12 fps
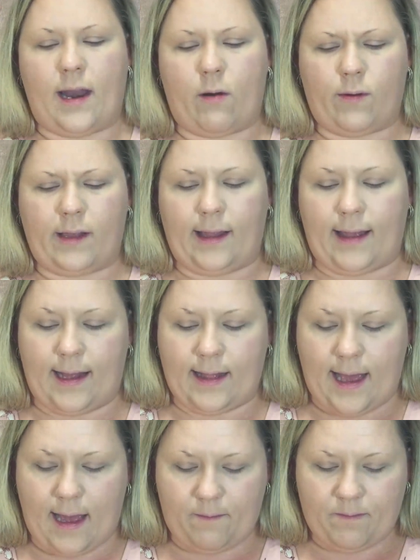and I really like
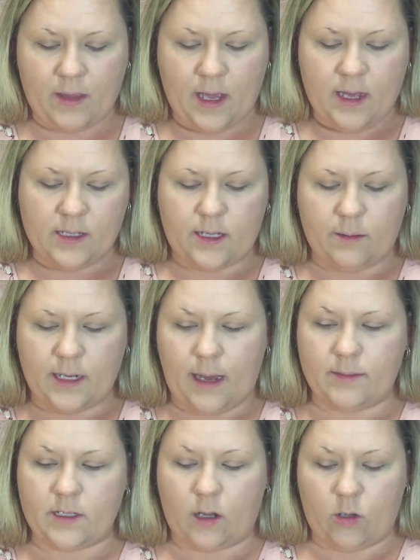that.
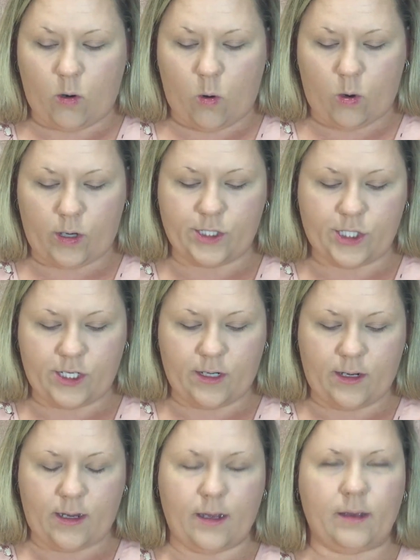Sometimes a little orange
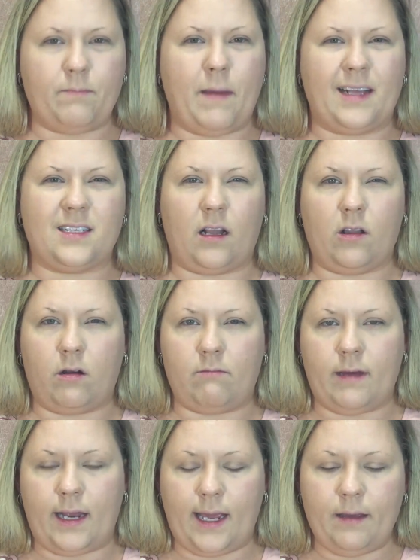makes it a little
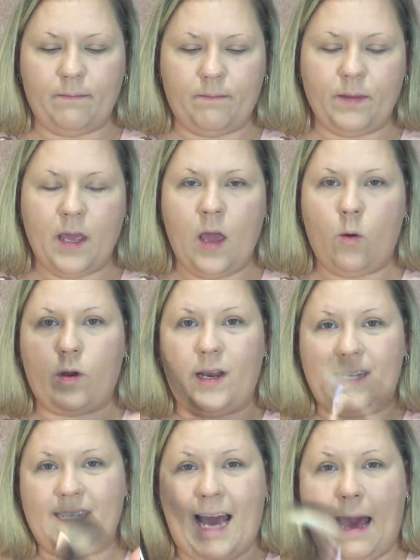muddy. We're
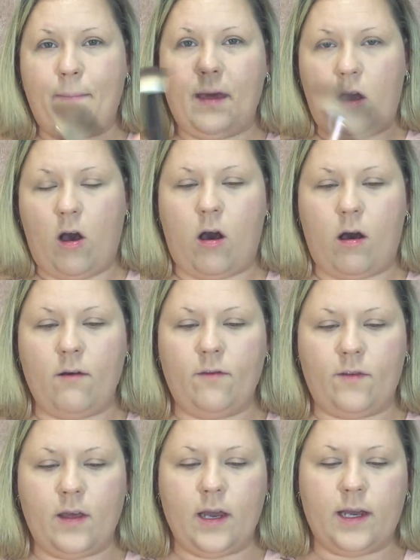gonna tap it
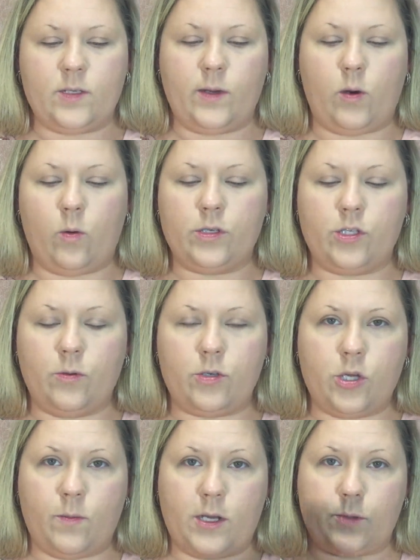off because we don't want
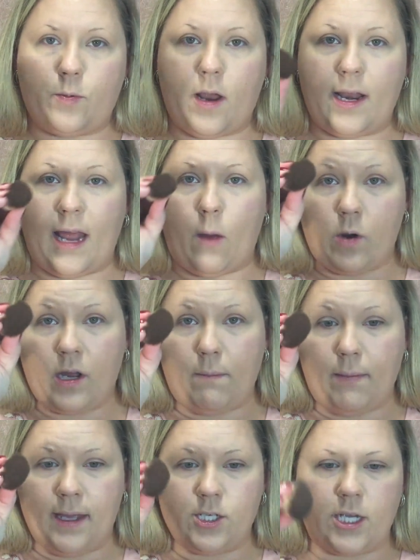too much product, and we're gonna
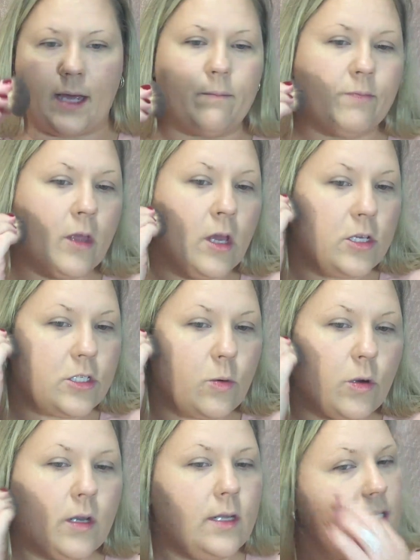pinch it. So
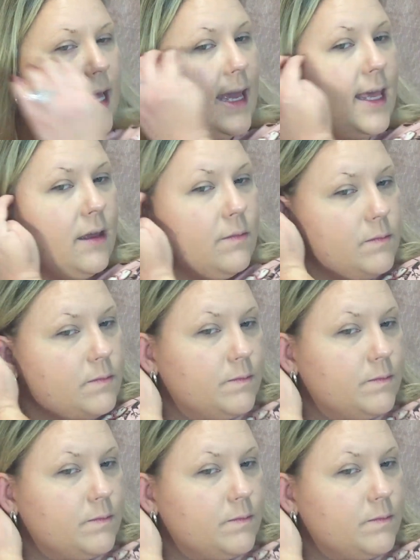we're gonna take it,